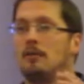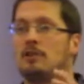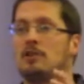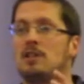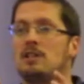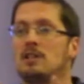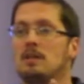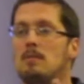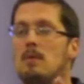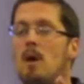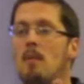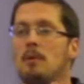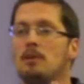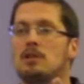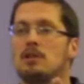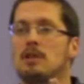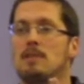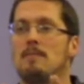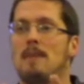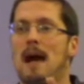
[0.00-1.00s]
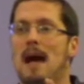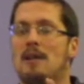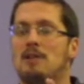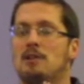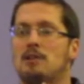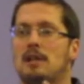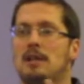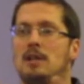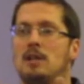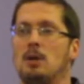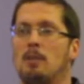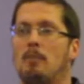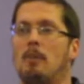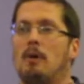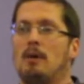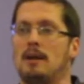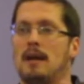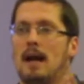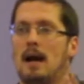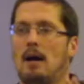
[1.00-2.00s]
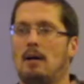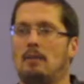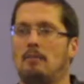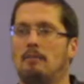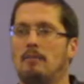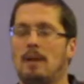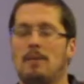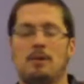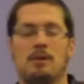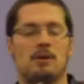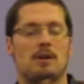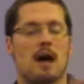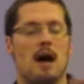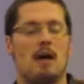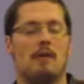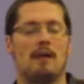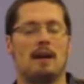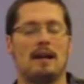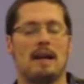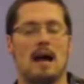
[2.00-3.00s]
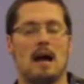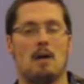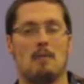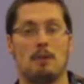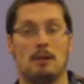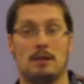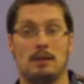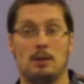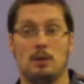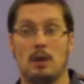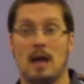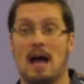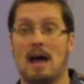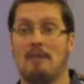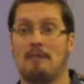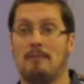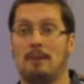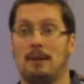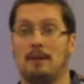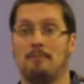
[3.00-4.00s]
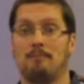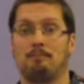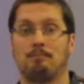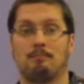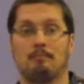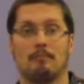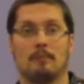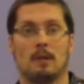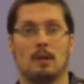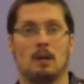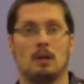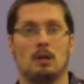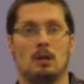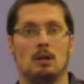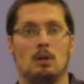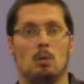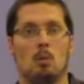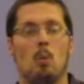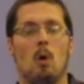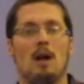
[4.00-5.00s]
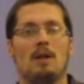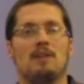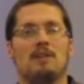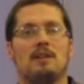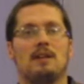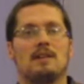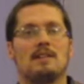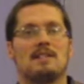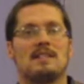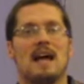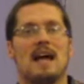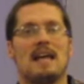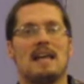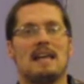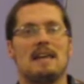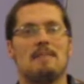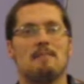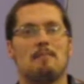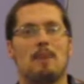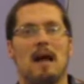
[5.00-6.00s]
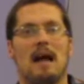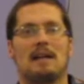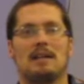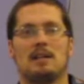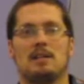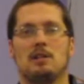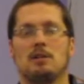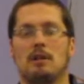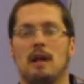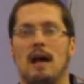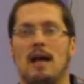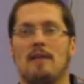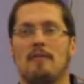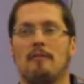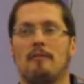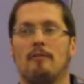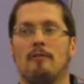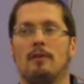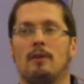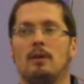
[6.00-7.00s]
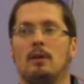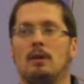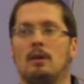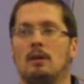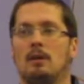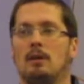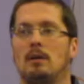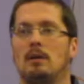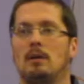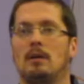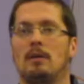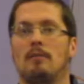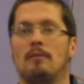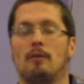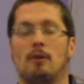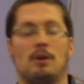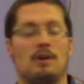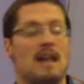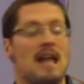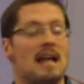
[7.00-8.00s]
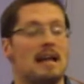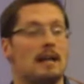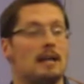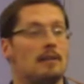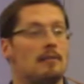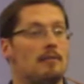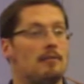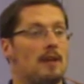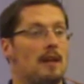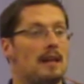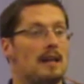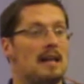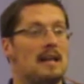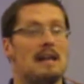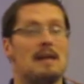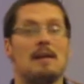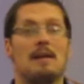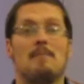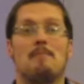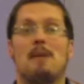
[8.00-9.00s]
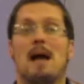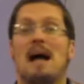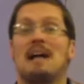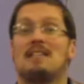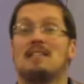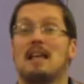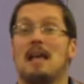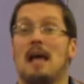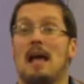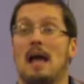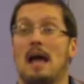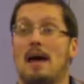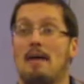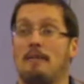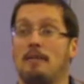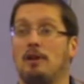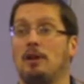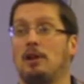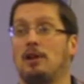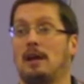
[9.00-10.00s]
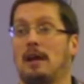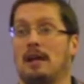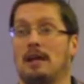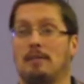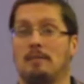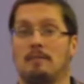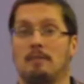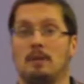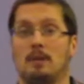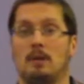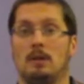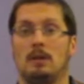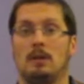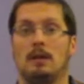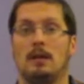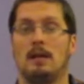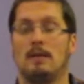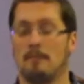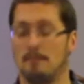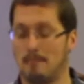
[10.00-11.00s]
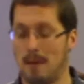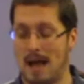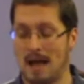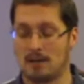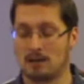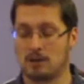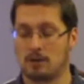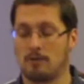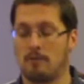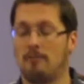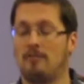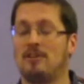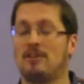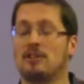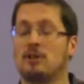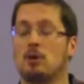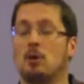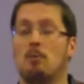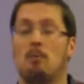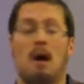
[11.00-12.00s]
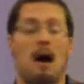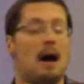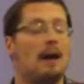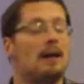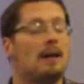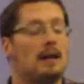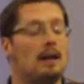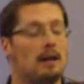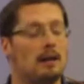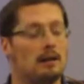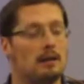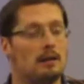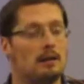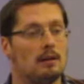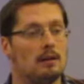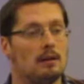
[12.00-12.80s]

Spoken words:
For just a moment, just imagine that you're burned out. Maybe you're not right now, but you have been. What does that impact in your life for a negative thing? It impacts everything. It impacts your physical body.